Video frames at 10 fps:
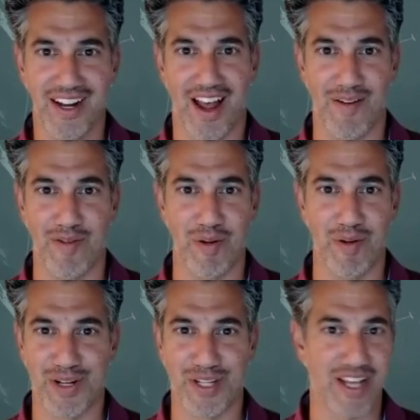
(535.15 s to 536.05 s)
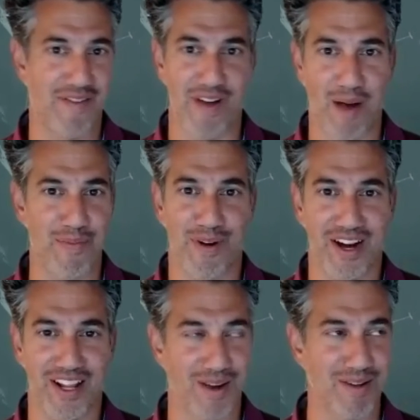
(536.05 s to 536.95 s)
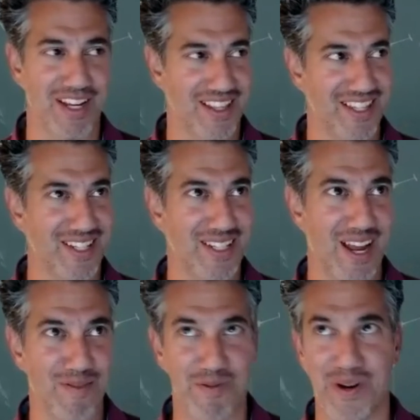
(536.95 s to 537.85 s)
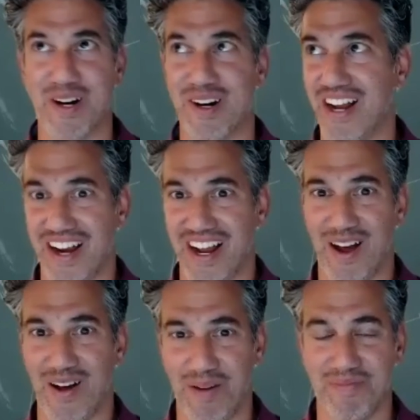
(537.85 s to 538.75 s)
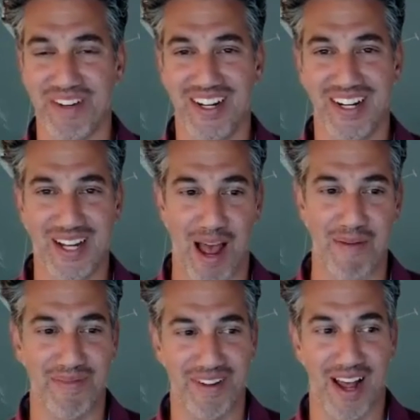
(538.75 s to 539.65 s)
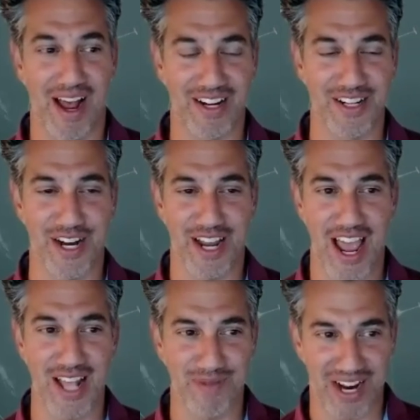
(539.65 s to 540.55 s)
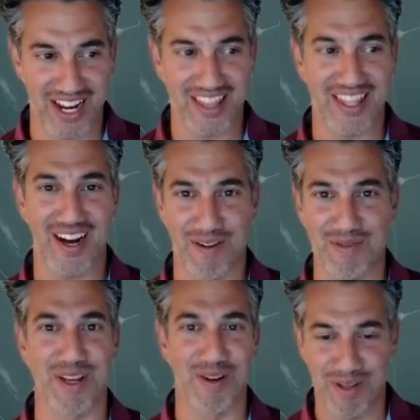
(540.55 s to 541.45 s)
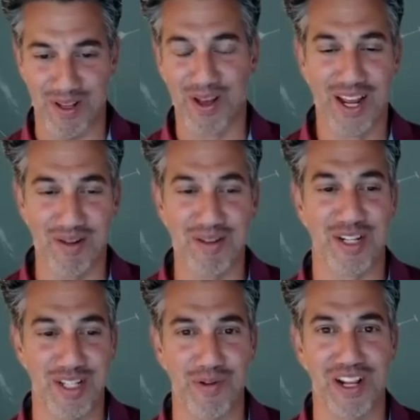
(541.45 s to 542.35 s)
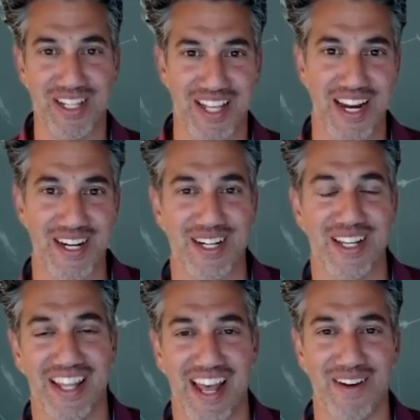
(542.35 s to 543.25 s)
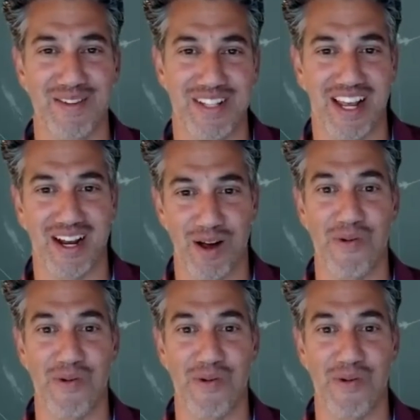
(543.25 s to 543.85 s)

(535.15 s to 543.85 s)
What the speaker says: Everyone was just kind of operating. I was like, this is kind of weird on how I can shake hands when I get there. It was just the realization that it was like, oh